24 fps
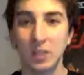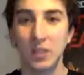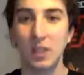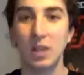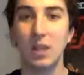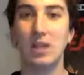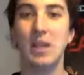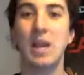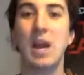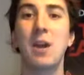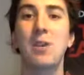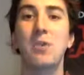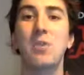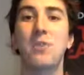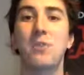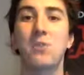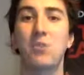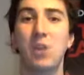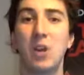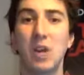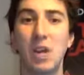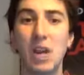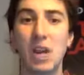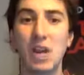Now you've
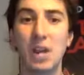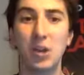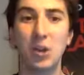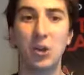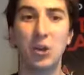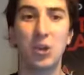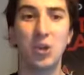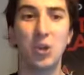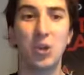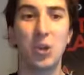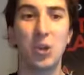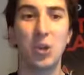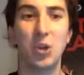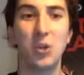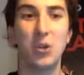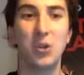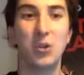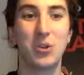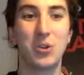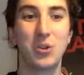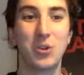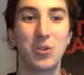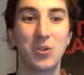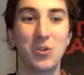really got to chew
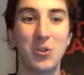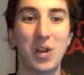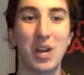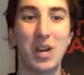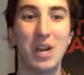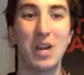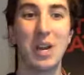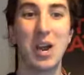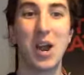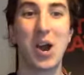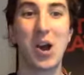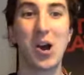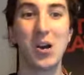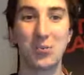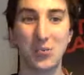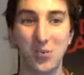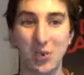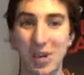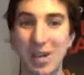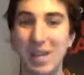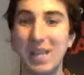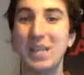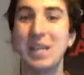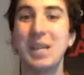really hard.
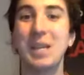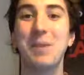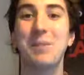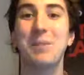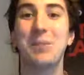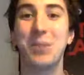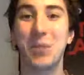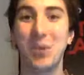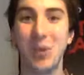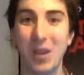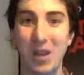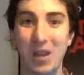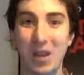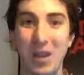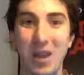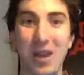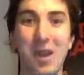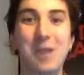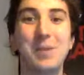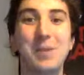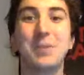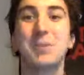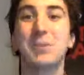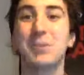Really keep chewing.
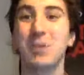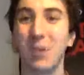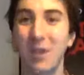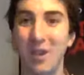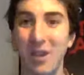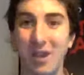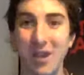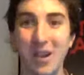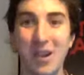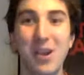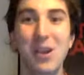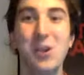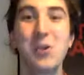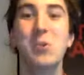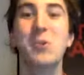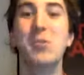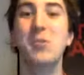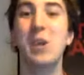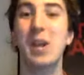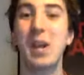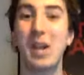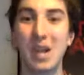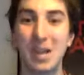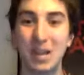
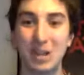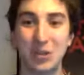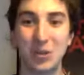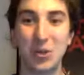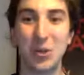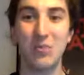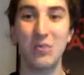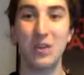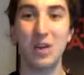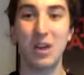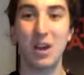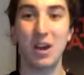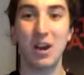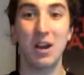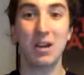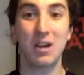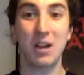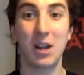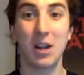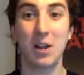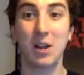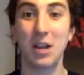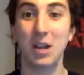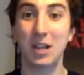Really chewing really hard.
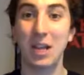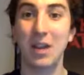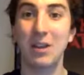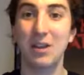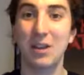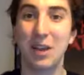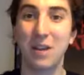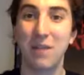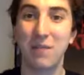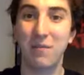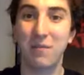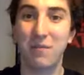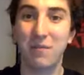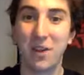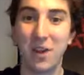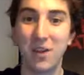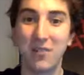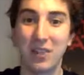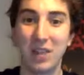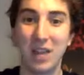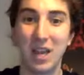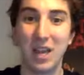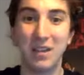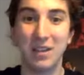And I'm going to count down from 5
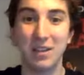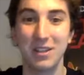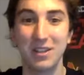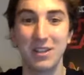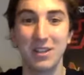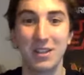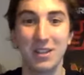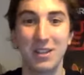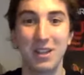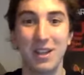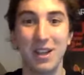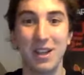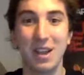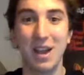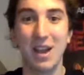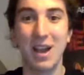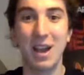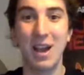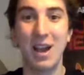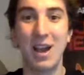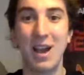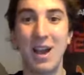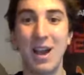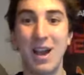again.
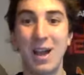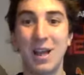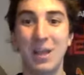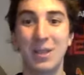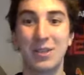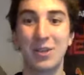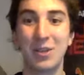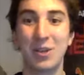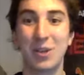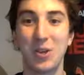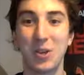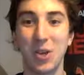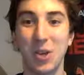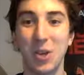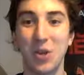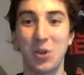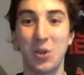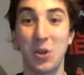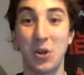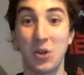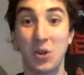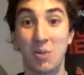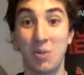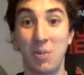And you're
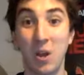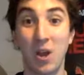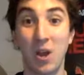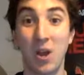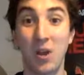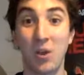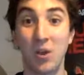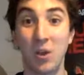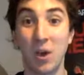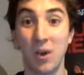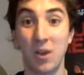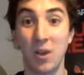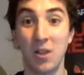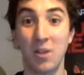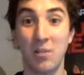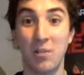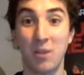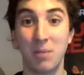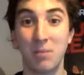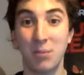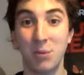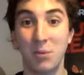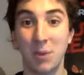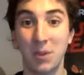going to blow another
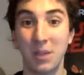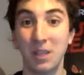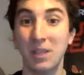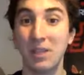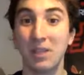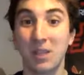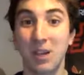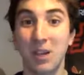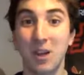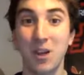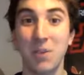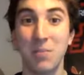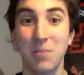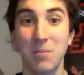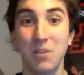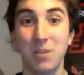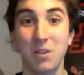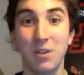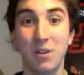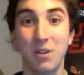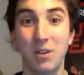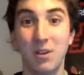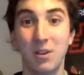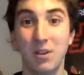bubble. But this time,
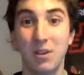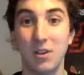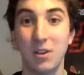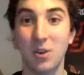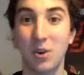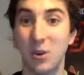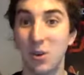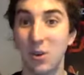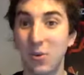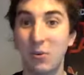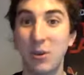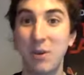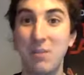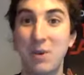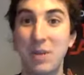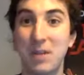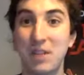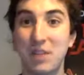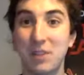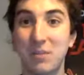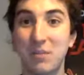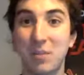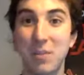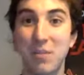you've got 3
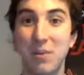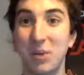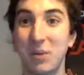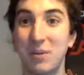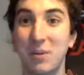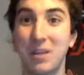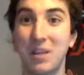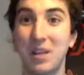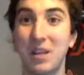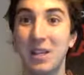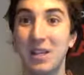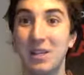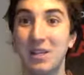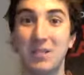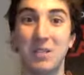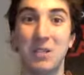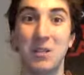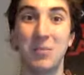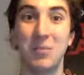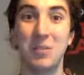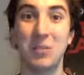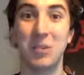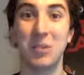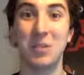pieces of bubblegum in there this
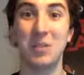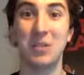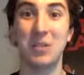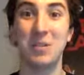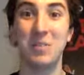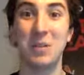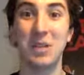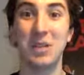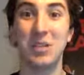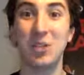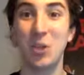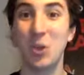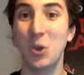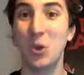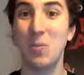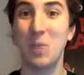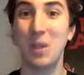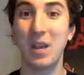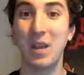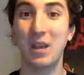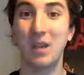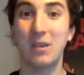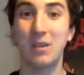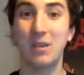time. So it's going to be too
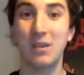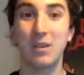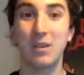big.